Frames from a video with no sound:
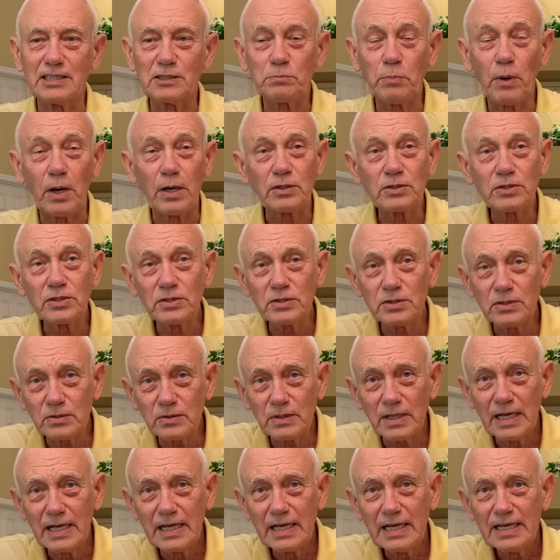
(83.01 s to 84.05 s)
Part two
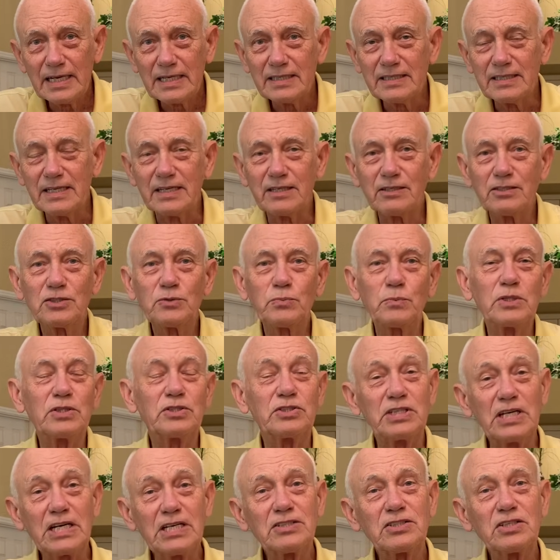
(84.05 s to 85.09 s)
deals with
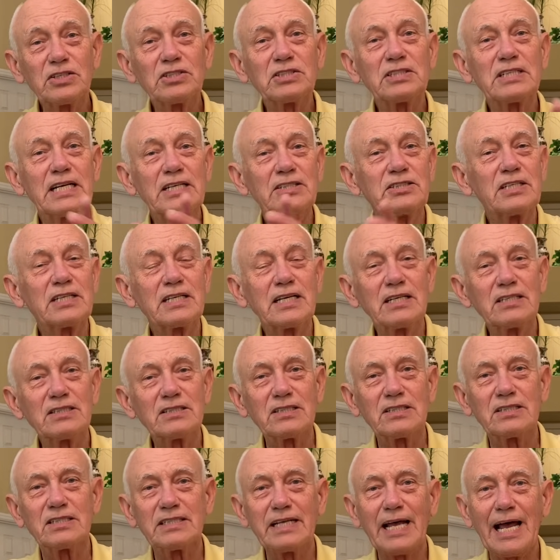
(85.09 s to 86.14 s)
Jesus teaching his
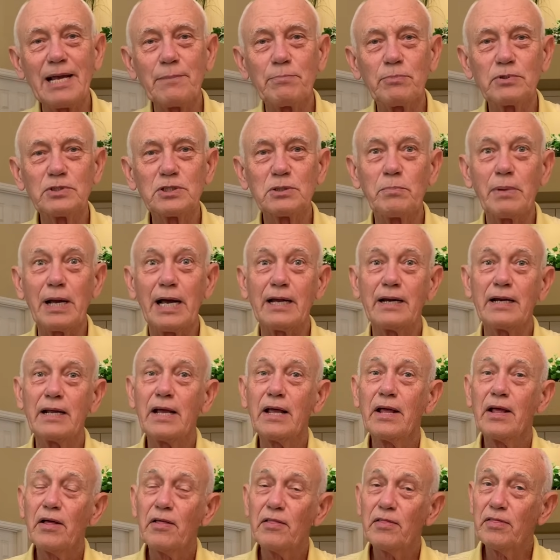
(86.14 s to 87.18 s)
disciples about
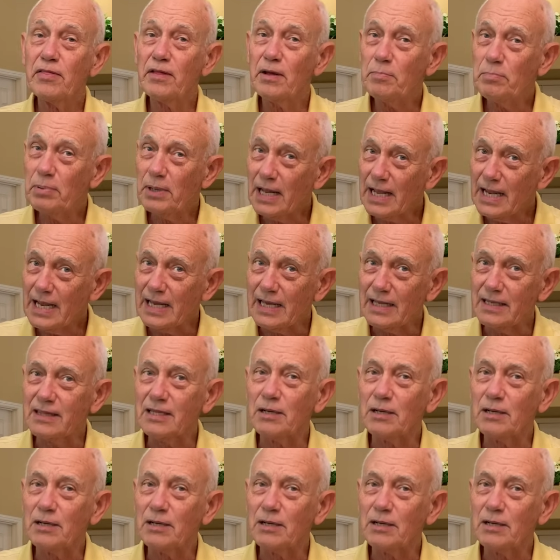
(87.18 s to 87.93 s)
the plan.